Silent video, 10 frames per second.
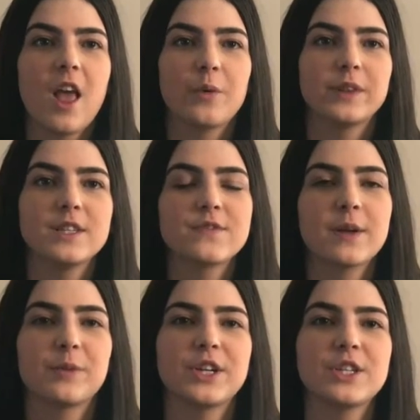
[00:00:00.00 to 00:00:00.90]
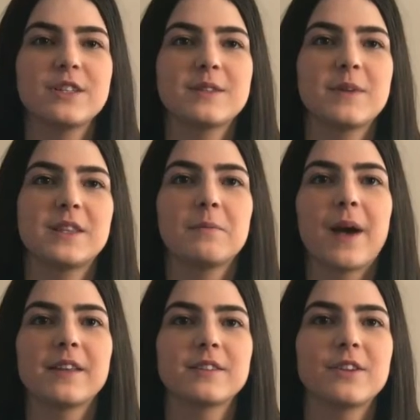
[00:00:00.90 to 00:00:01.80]
When these vibrations meet the
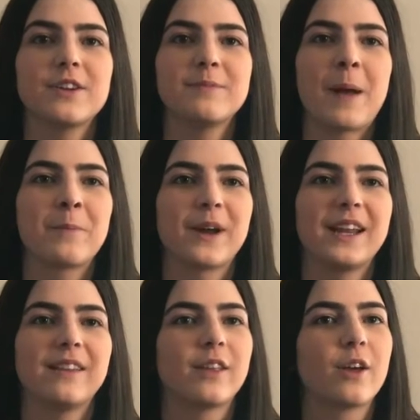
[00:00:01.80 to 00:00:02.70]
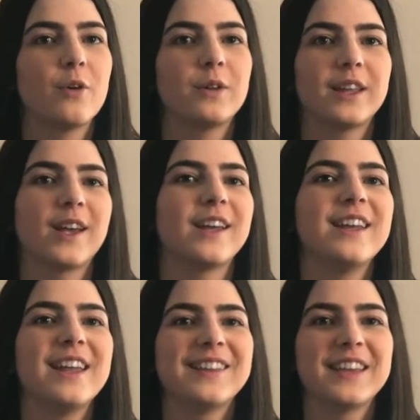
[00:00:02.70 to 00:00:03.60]
basilar membrane and the cochlea,
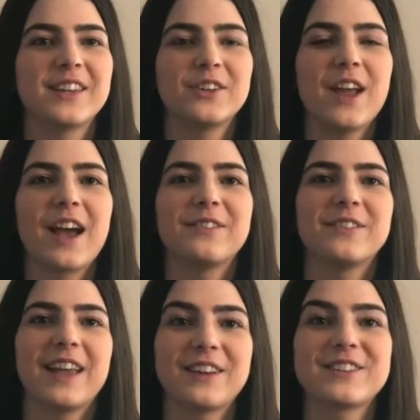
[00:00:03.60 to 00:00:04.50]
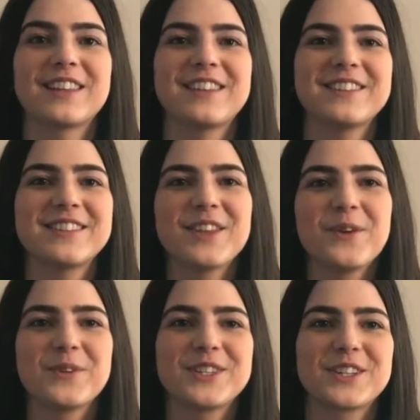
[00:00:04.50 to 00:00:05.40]
the inner hair cells,
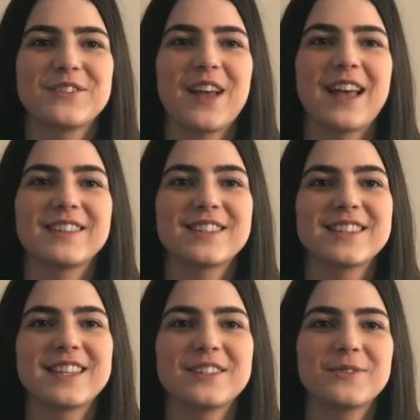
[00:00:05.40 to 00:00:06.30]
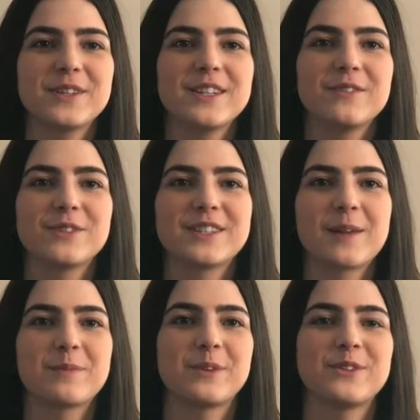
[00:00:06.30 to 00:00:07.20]
which serve as sensory
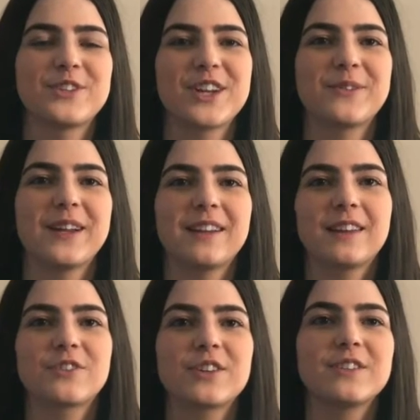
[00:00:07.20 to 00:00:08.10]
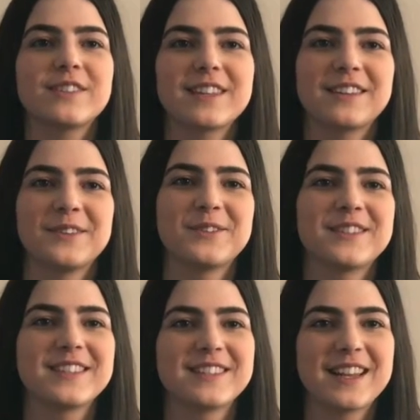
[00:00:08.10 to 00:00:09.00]
receptors, generate electrical
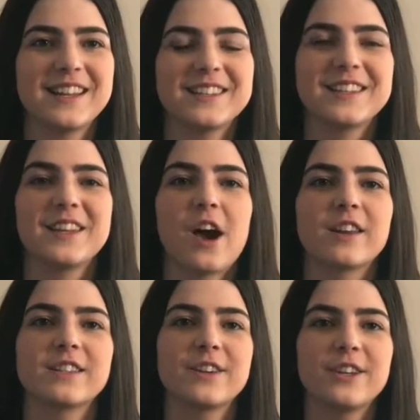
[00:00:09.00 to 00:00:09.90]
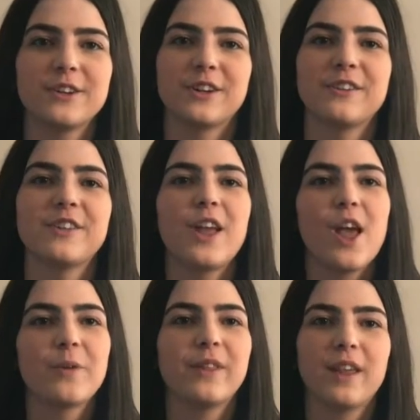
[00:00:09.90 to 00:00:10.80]
signals sent into the auditory nerve,
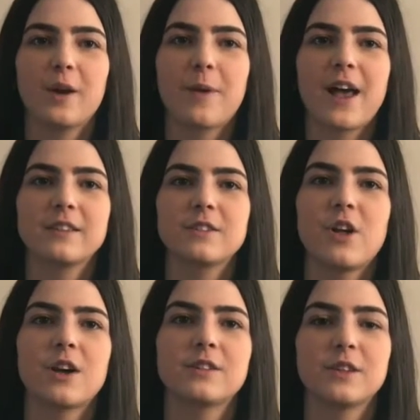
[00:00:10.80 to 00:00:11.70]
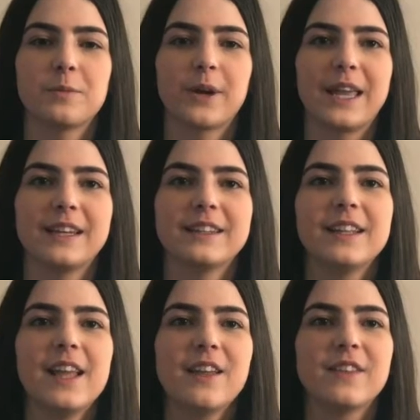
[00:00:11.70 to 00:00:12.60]
where they are passed along to the brain.
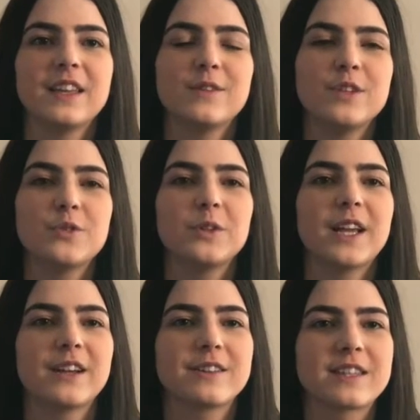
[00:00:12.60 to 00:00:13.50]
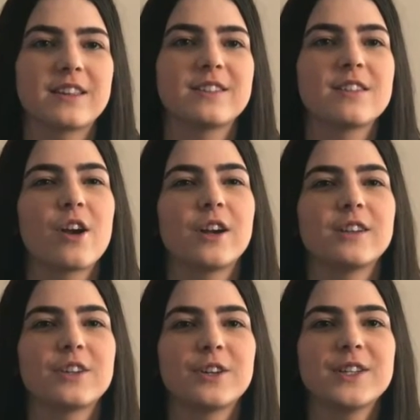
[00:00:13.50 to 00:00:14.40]
The individual hair cells are
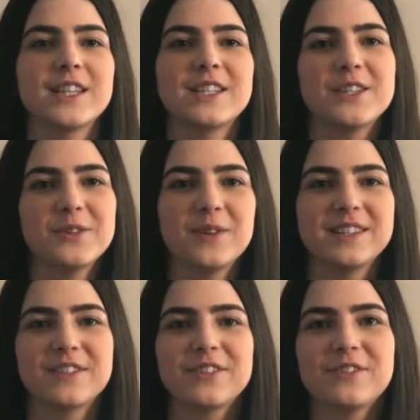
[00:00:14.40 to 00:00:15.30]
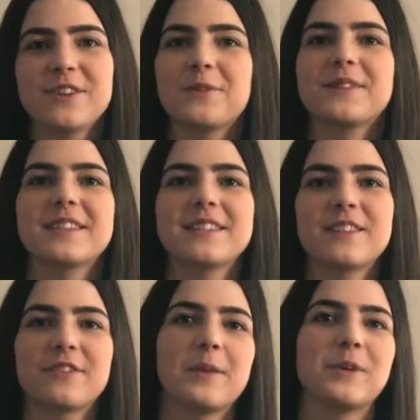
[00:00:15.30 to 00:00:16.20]
turned into different frequencies of
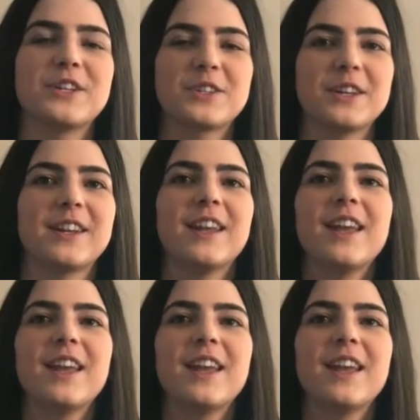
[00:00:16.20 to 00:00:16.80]
vibration.